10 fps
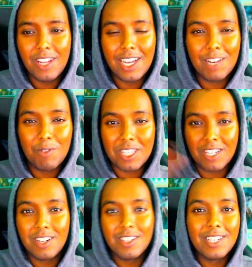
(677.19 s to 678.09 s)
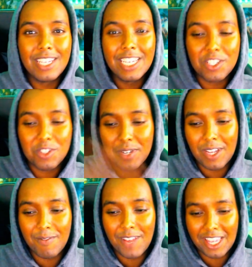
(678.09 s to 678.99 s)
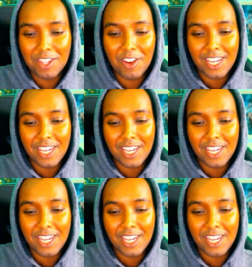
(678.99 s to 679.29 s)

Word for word: uh what's it called the history of like the Dark